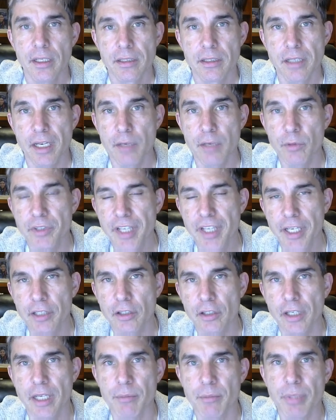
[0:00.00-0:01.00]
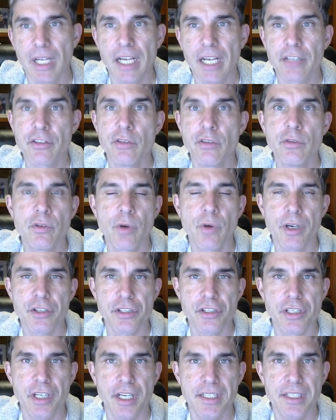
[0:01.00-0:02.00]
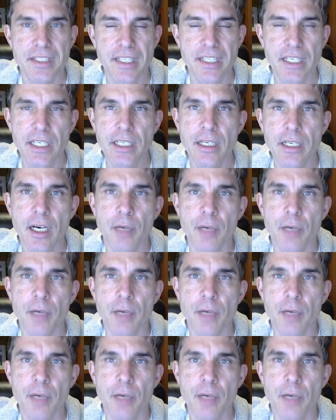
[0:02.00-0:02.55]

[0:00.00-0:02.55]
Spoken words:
Today we'll take a look at Block 2, Question 19.